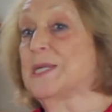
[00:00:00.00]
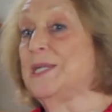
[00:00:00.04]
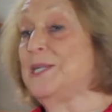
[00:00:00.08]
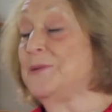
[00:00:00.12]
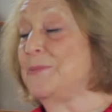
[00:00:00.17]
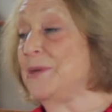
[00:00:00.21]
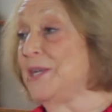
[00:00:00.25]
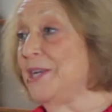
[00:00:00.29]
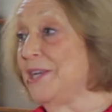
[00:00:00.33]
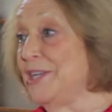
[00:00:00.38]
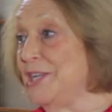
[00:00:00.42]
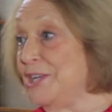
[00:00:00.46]
going to
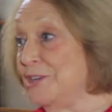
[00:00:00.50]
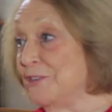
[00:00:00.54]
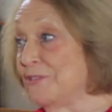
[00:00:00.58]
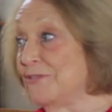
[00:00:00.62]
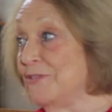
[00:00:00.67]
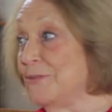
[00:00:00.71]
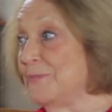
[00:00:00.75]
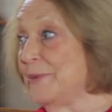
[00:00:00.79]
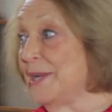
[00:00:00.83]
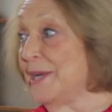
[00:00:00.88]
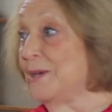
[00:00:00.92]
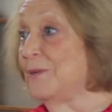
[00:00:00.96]
be a year
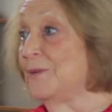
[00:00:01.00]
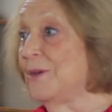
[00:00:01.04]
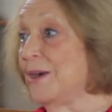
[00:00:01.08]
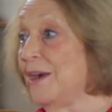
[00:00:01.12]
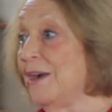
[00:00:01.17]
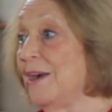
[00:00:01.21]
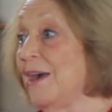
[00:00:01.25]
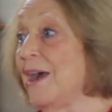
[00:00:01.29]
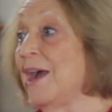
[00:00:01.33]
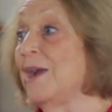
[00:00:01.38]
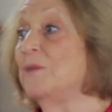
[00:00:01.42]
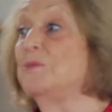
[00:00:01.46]
from now,
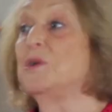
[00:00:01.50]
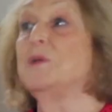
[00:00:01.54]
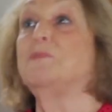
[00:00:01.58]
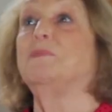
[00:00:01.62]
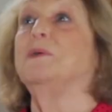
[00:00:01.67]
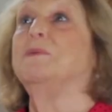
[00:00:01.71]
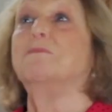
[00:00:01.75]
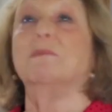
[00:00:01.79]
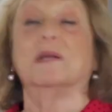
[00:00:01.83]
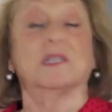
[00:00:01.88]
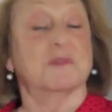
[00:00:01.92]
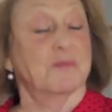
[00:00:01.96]
I would
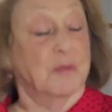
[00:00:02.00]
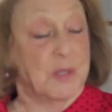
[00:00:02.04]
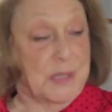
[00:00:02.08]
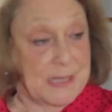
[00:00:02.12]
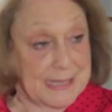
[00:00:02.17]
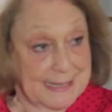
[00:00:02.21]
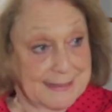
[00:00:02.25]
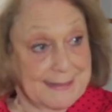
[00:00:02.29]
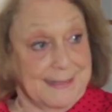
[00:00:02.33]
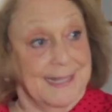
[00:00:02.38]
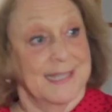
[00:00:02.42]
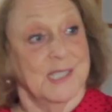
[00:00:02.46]
be much more
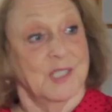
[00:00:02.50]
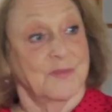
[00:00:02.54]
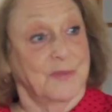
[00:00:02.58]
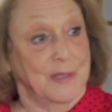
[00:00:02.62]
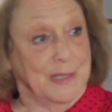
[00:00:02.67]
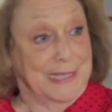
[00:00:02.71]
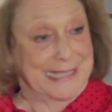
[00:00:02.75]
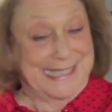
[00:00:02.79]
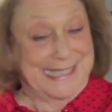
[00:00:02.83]
successful.